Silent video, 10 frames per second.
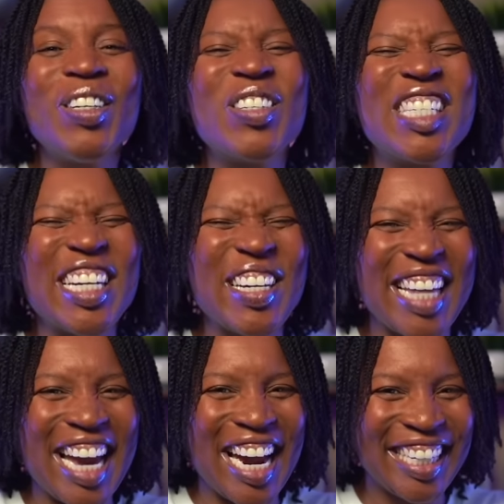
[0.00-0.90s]
You still
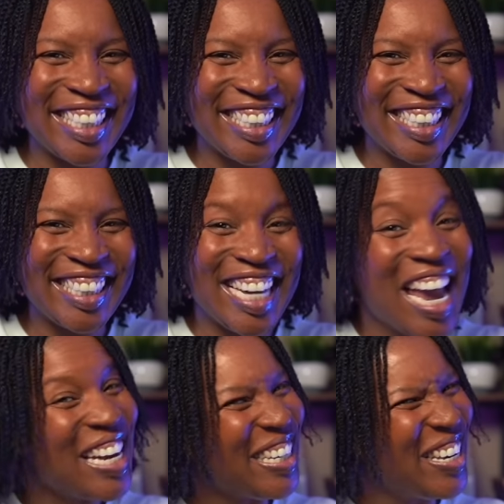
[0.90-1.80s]
there?
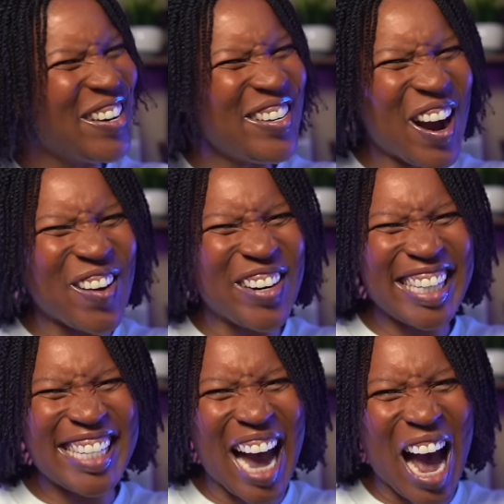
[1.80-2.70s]
You know
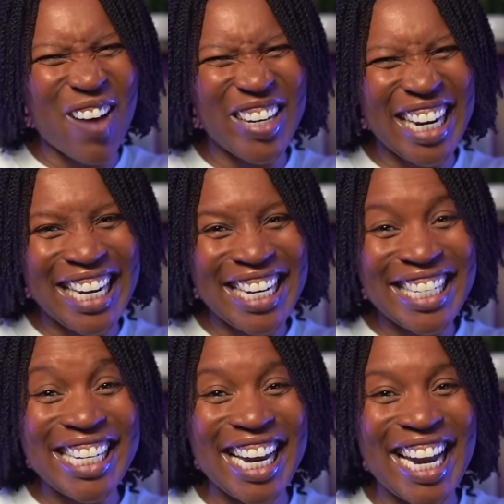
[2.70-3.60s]
what time it
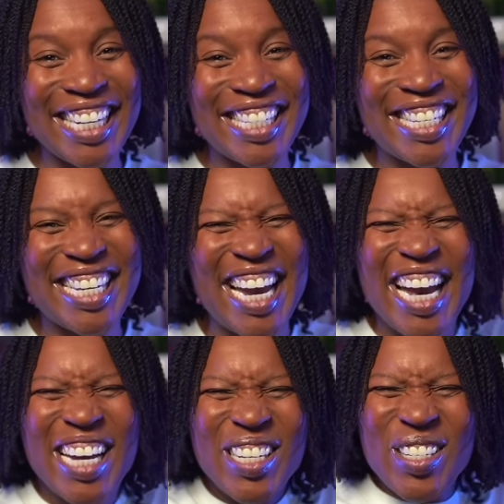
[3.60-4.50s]
is. It's
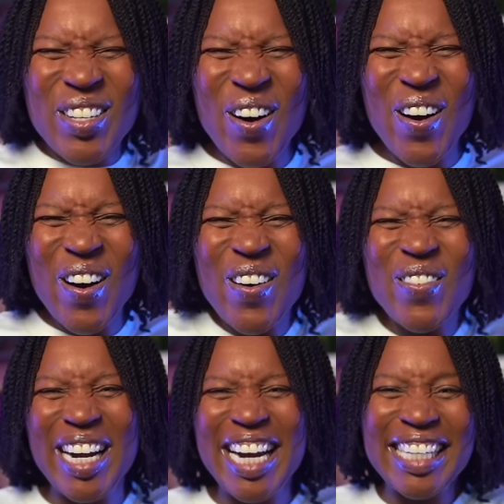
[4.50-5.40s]

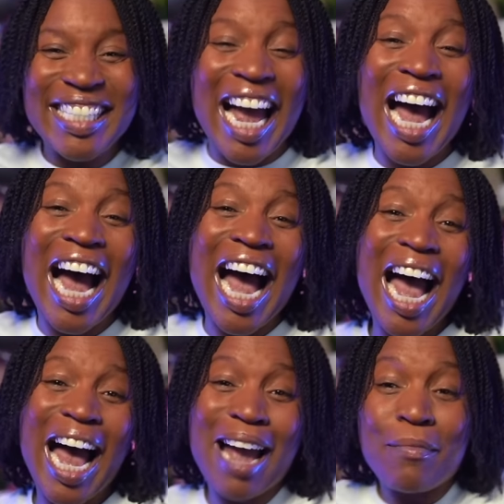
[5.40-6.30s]
story
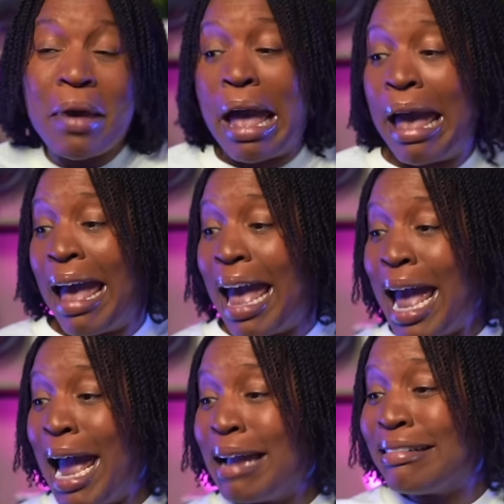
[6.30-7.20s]
time.
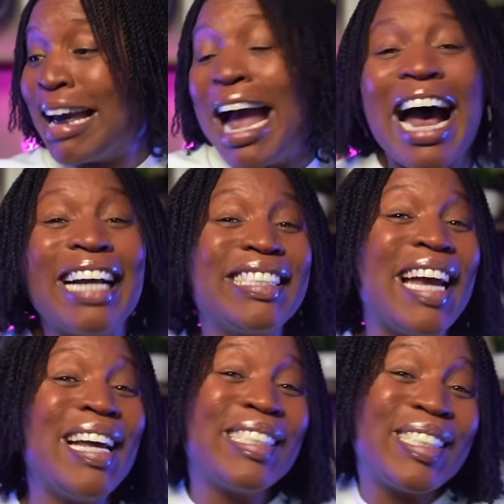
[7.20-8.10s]
Hey, I
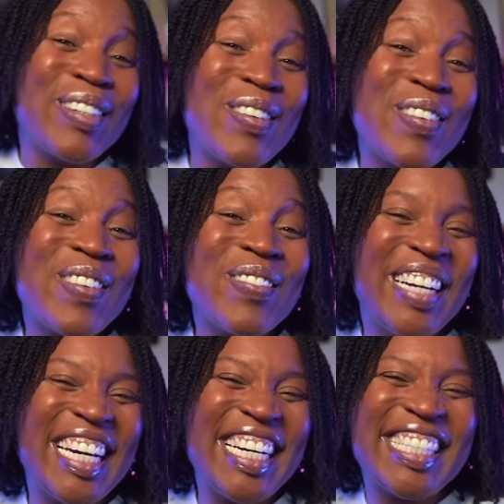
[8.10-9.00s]
said it's
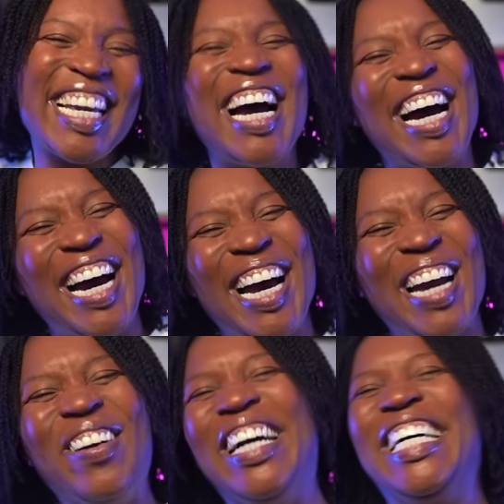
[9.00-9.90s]
story
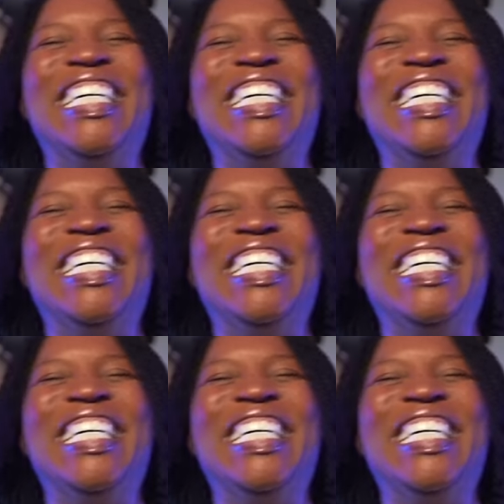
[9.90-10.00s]
time.